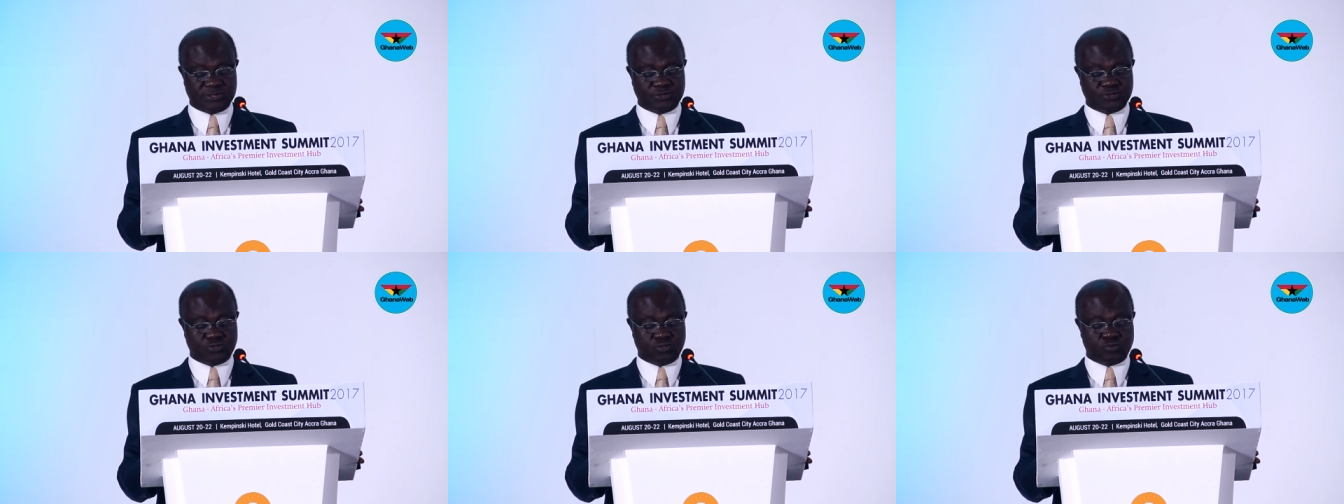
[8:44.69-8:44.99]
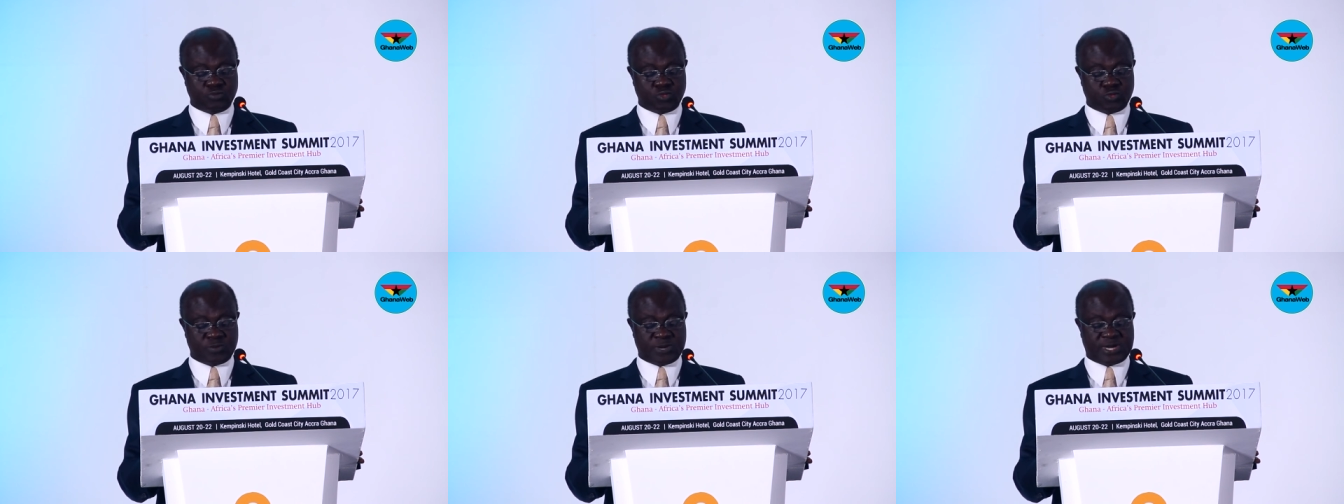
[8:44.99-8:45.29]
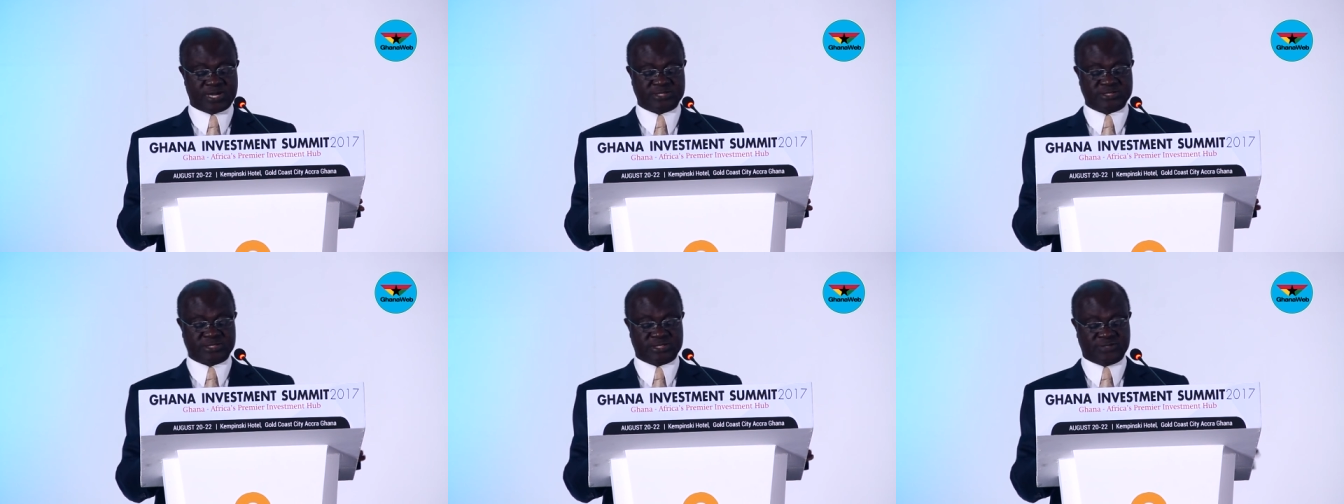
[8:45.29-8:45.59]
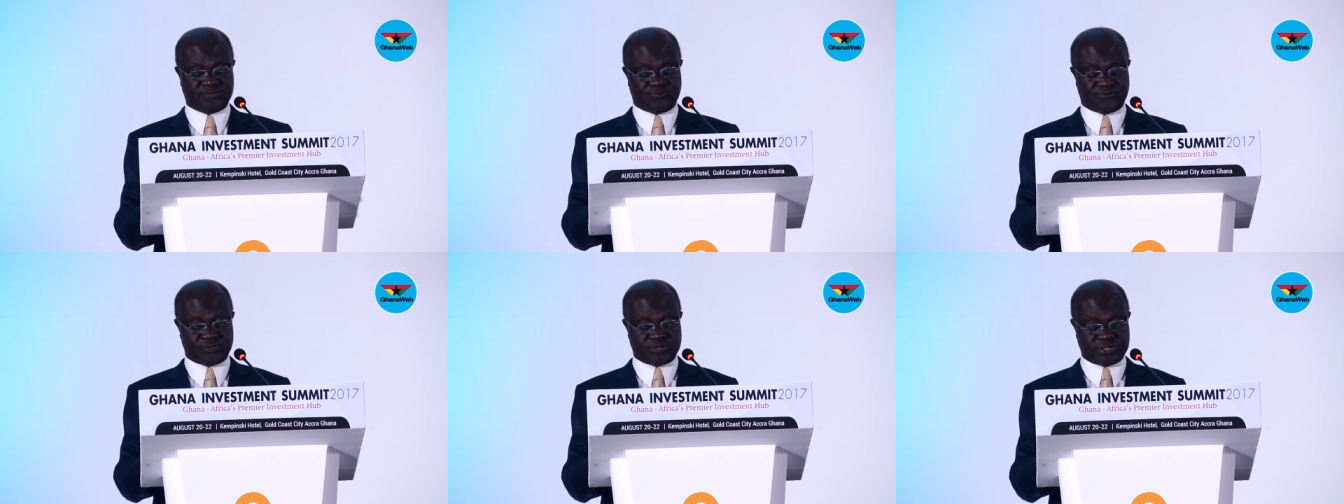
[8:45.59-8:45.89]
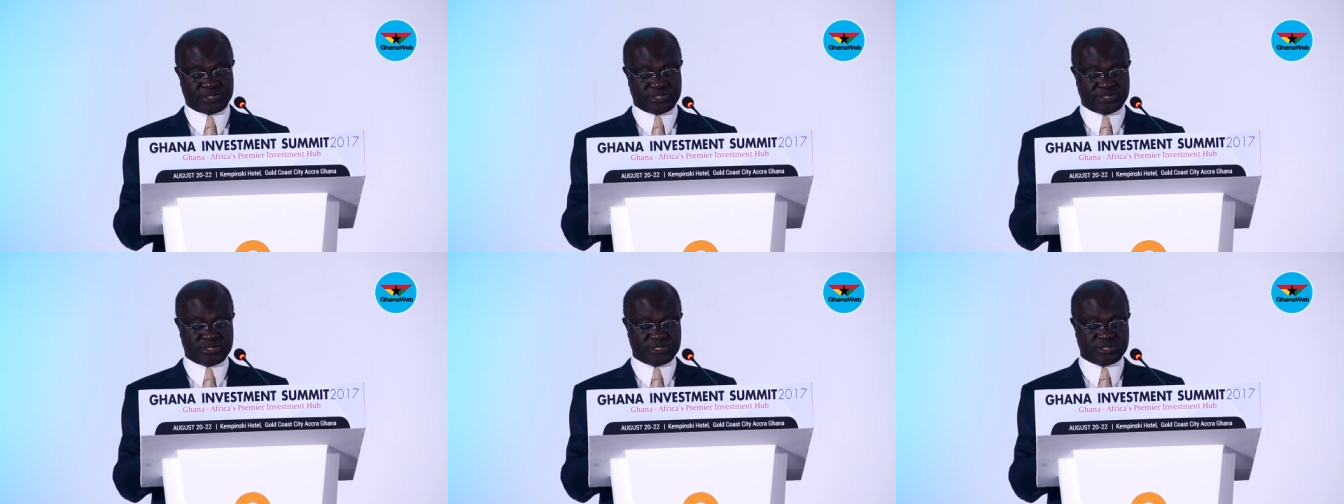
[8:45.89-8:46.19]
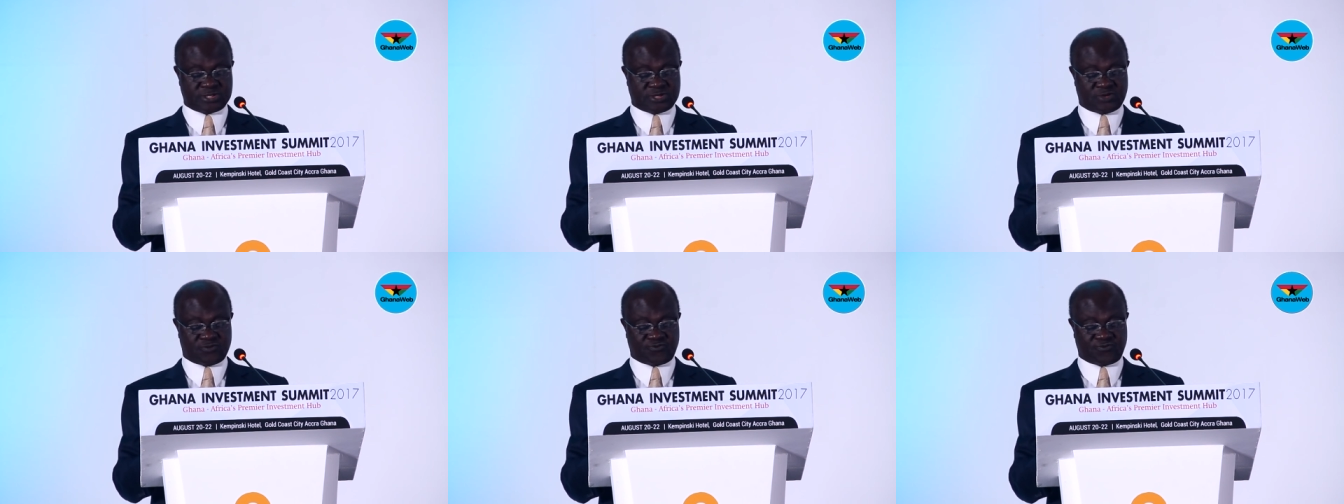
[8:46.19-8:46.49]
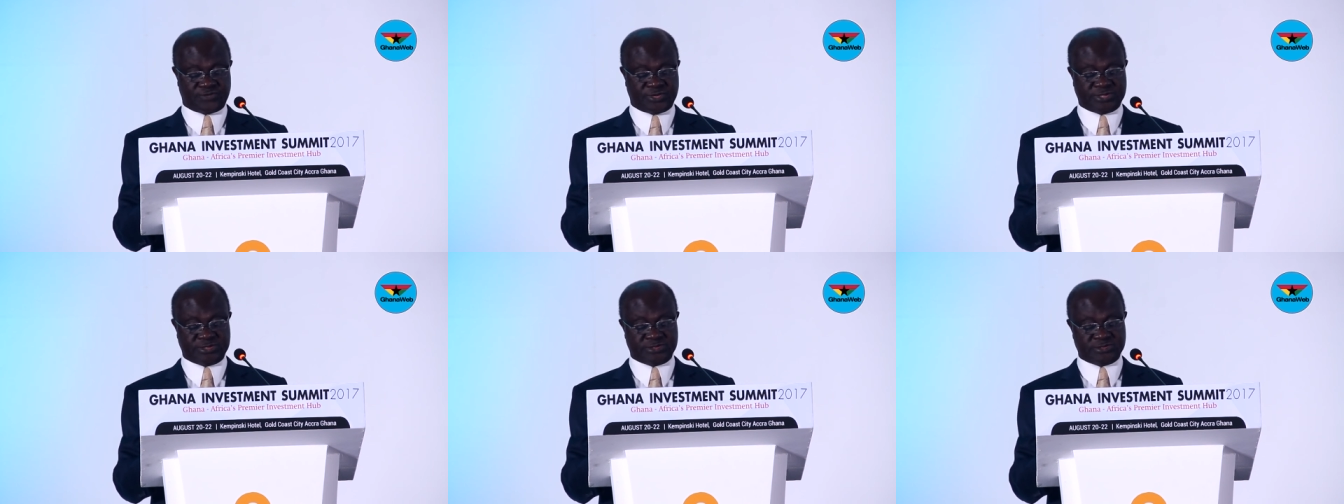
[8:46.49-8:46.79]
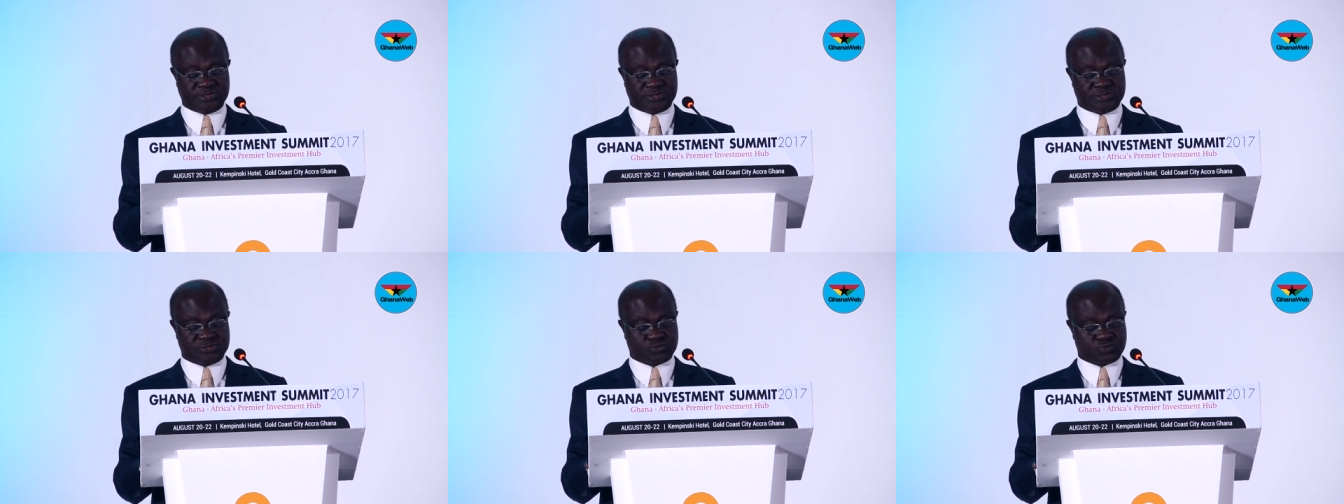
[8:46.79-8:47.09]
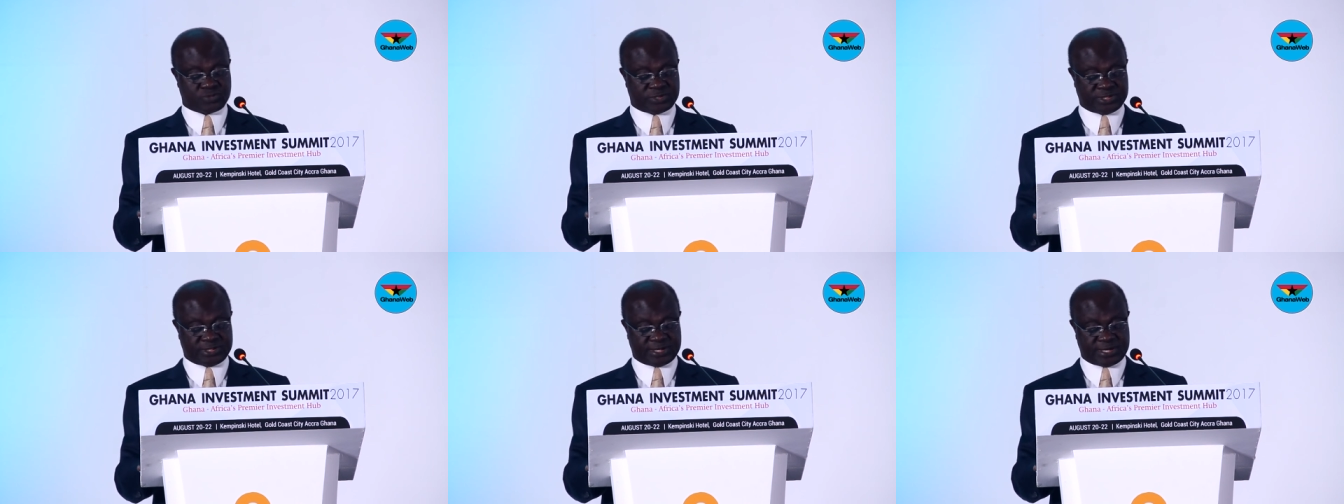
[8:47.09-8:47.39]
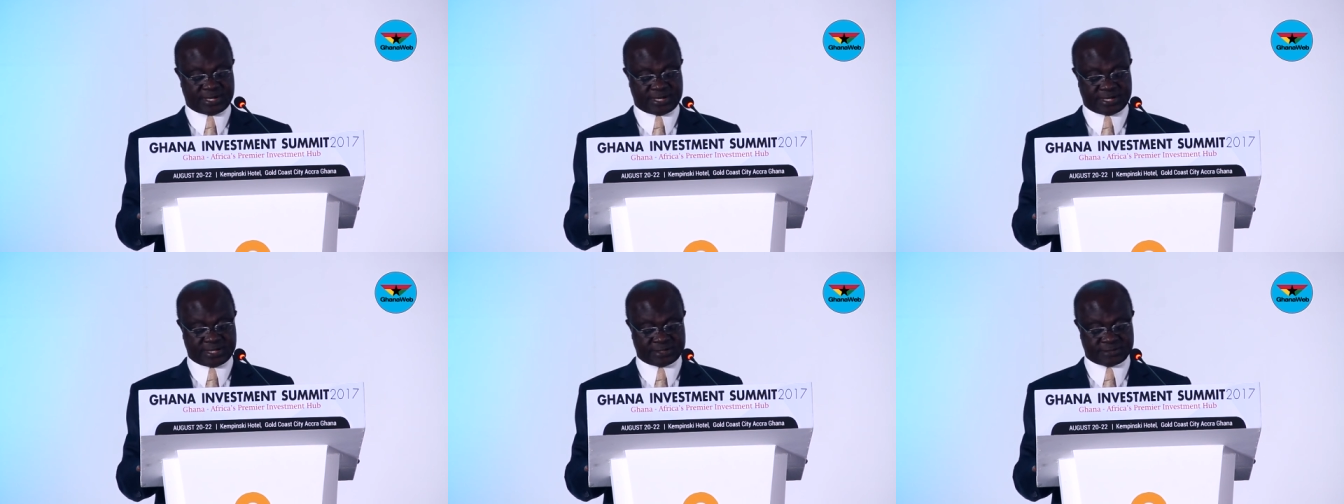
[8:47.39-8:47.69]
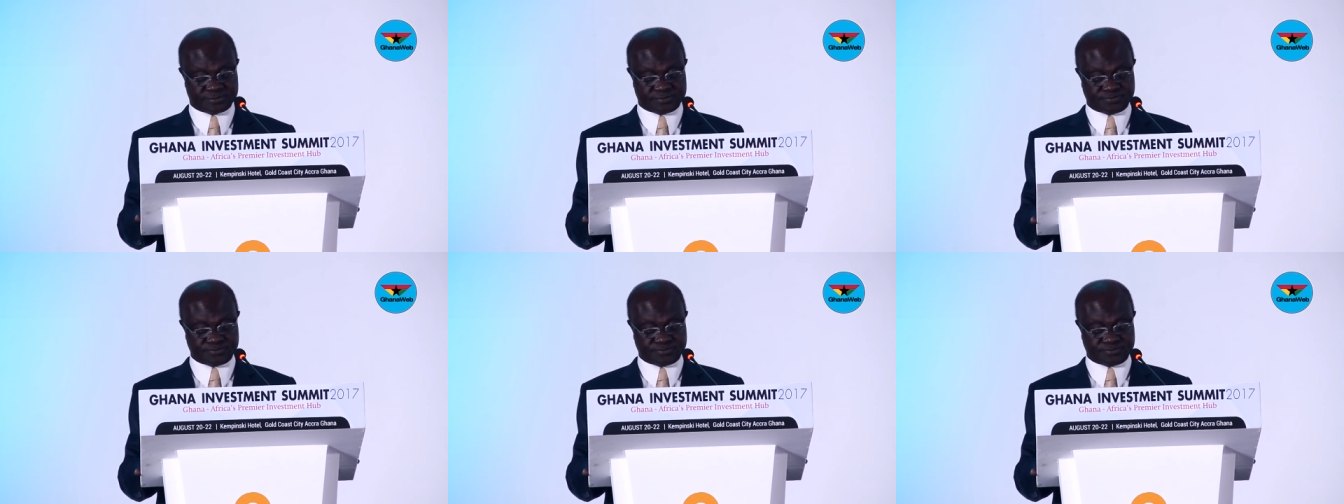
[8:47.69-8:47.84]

though mobile telephony coverage is quite high.